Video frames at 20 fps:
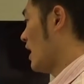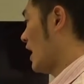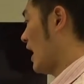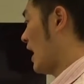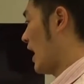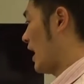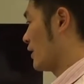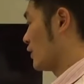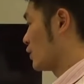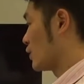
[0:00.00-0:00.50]

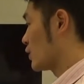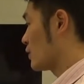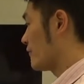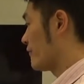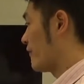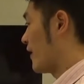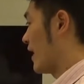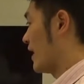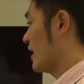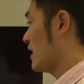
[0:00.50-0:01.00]
And you
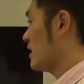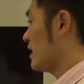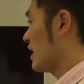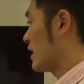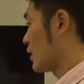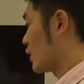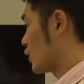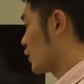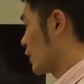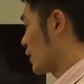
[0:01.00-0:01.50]
find it
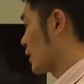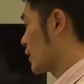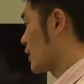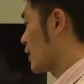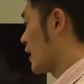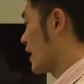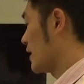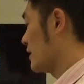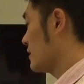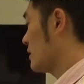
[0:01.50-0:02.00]
and click it
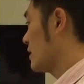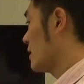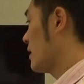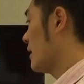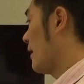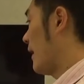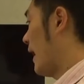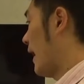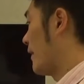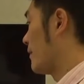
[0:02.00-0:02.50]
on,
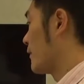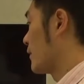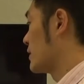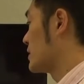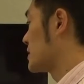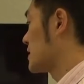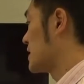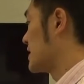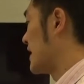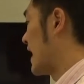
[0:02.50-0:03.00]
and there
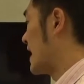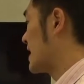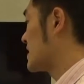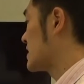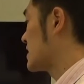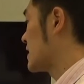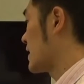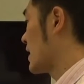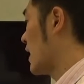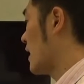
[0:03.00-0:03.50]
is a NAS
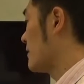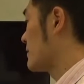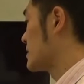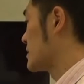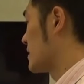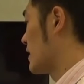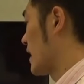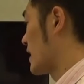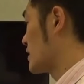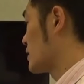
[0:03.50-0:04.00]
setup
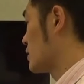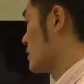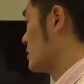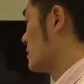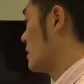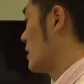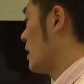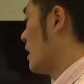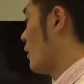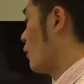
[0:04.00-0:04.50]
selection
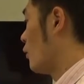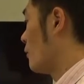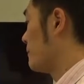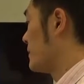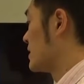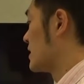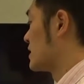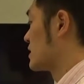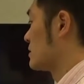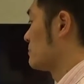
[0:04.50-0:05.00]
will be
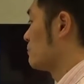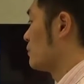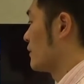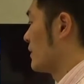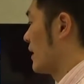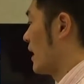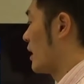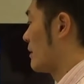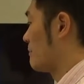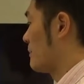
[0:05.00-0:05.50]

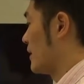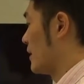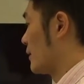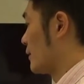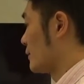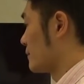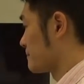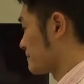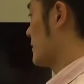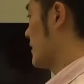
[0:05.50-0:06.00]
displayed up here.
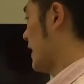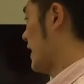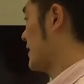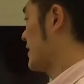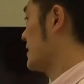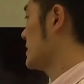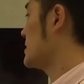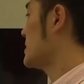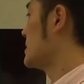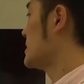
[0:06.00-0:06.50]
Okay,
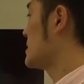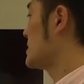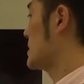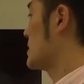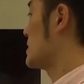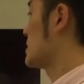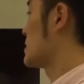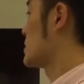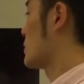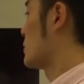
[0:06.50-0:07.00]
this is
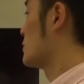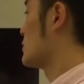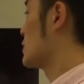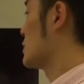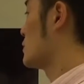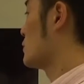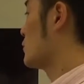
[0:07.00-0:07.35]
a search